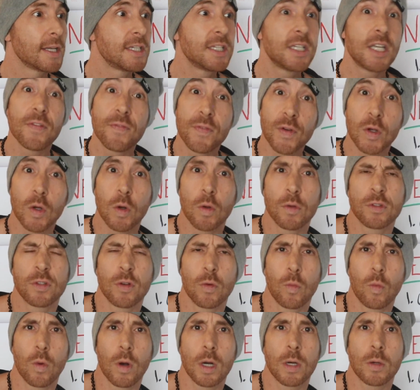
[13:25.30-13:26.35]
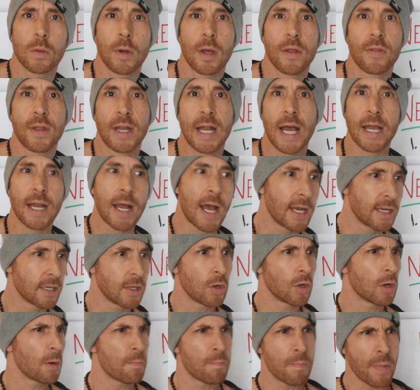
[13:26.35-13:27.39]
difficult to work with. And I'd
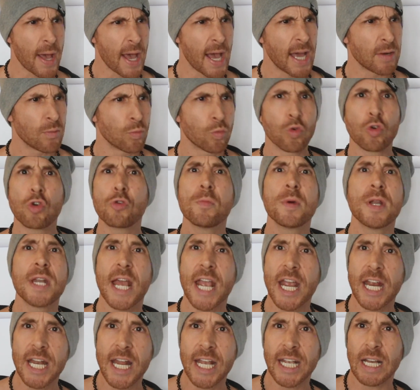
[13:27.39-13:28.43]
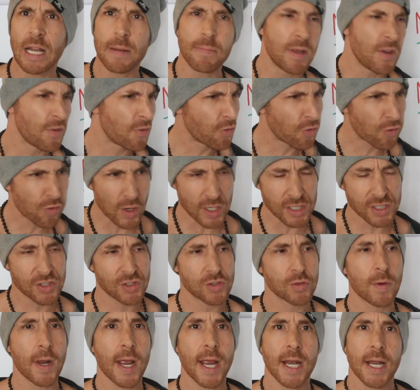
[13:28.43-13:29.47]
go to bed ruminating, I'd be
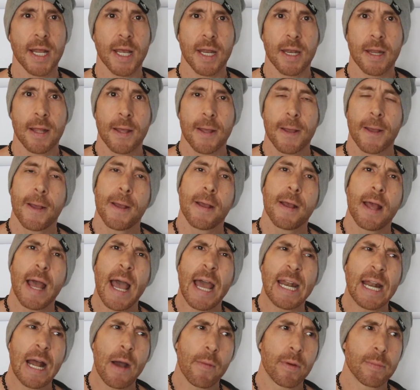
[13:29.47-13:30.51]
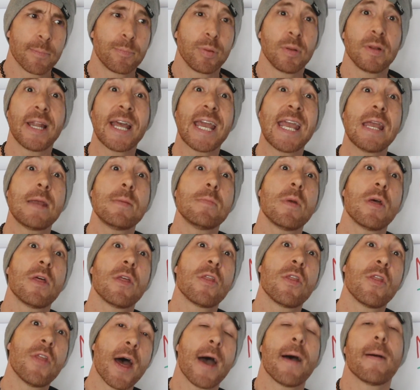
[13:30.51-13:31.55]
frustrated, and I would blame
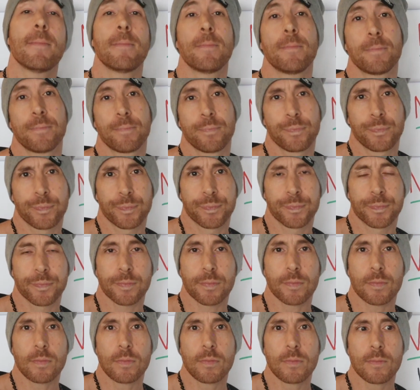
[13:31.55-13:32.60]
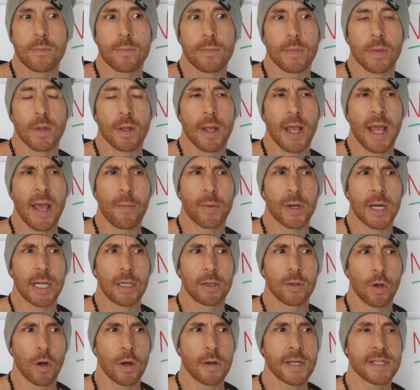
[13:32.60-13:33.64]
them. And what I
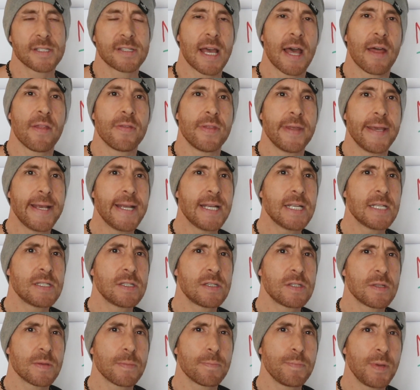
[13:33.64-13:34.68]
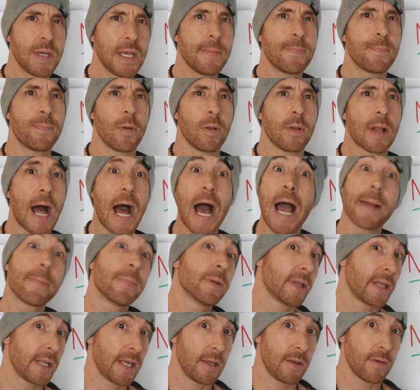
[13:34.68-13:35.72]
learned is that these people, I
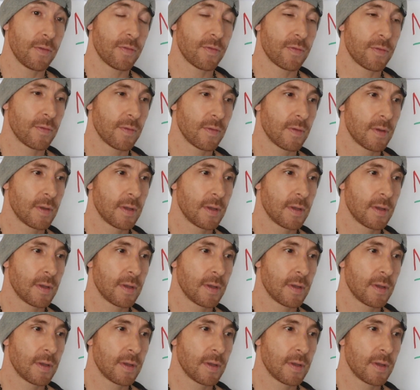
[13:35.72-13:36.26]
believe,